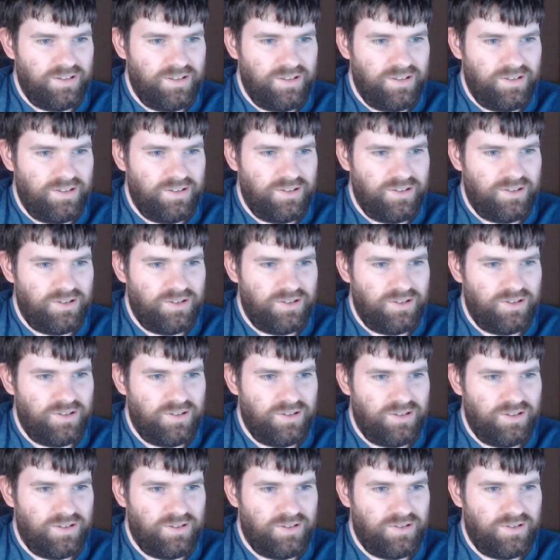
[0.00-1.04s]
Is it
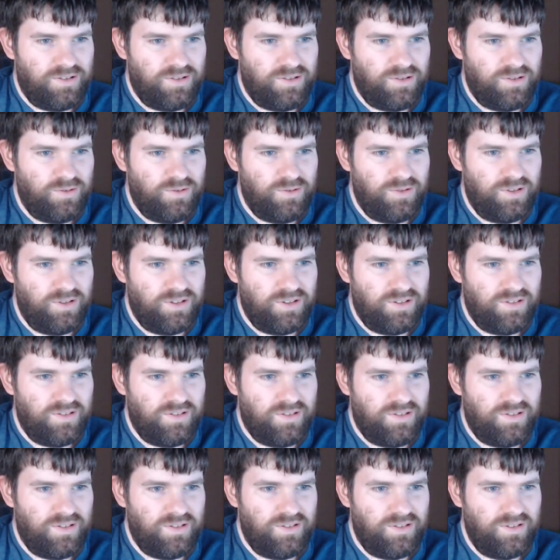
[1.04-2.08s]
showing a
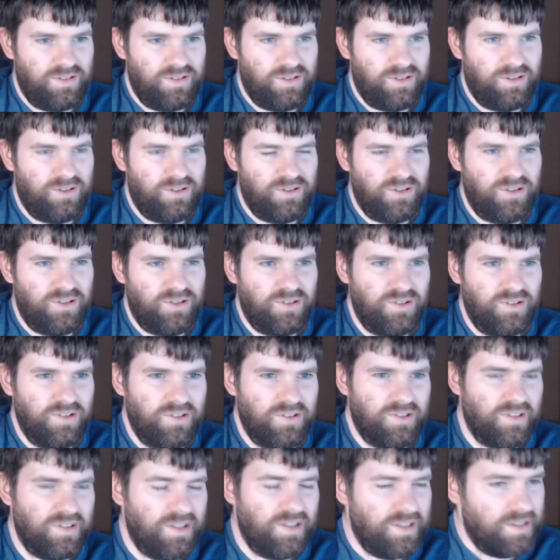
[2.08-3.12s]
ton of
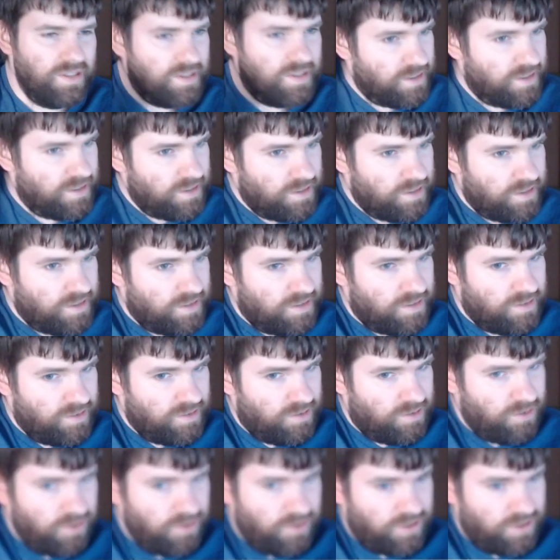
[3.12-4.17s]
countries?
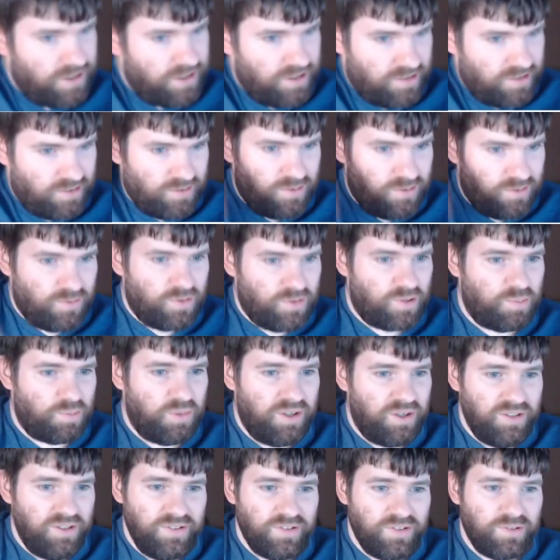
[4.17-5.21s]
Okay, so the
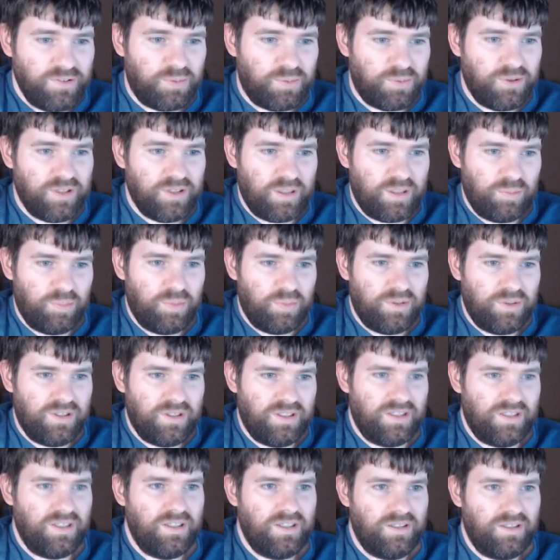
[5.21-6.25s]
response is pretty
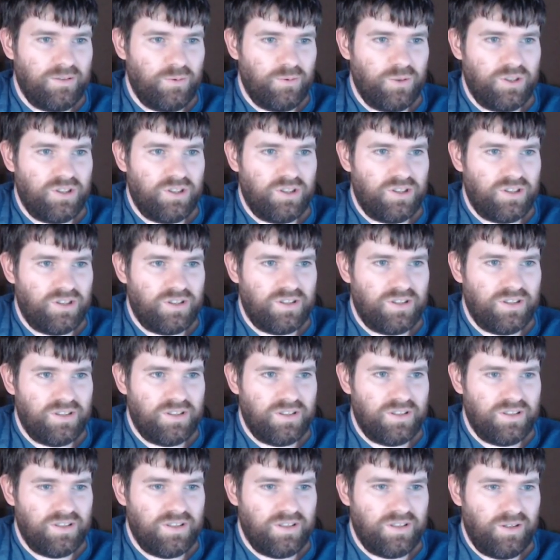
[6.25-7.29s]
big, which
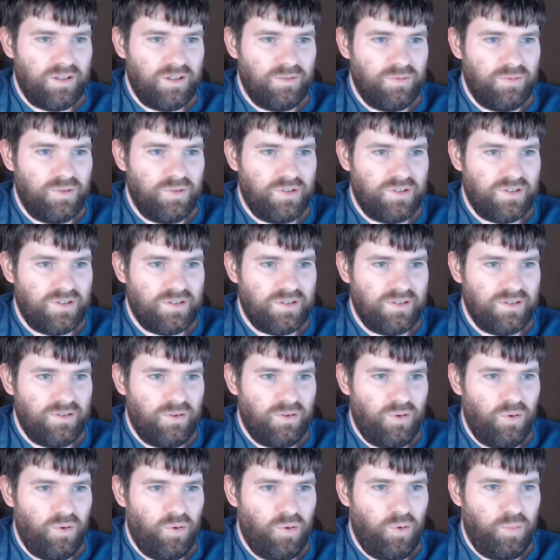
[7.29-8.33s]
I was
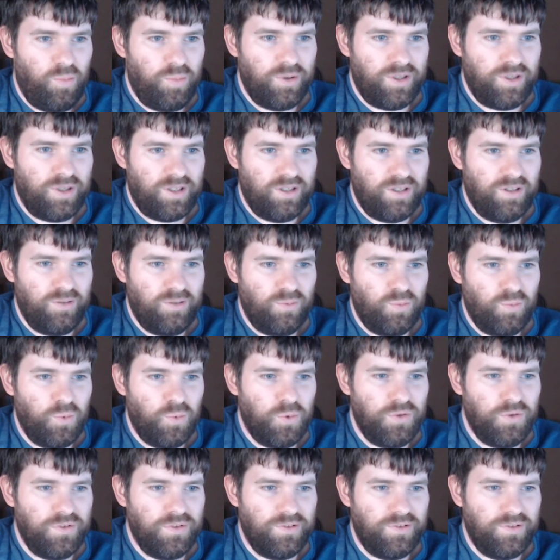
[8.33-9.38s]
hoping it
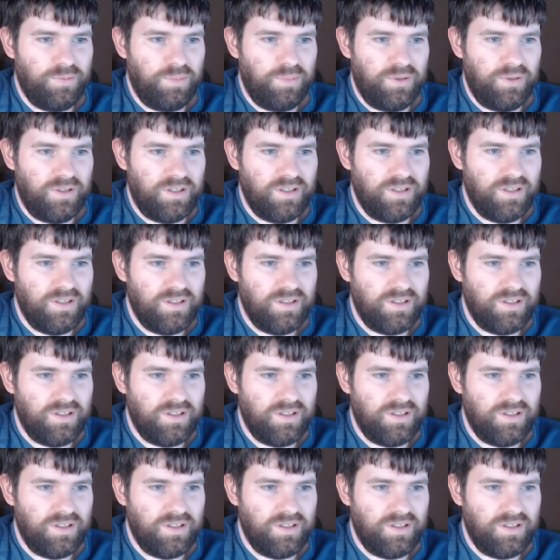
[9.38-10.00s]
wouldn't be.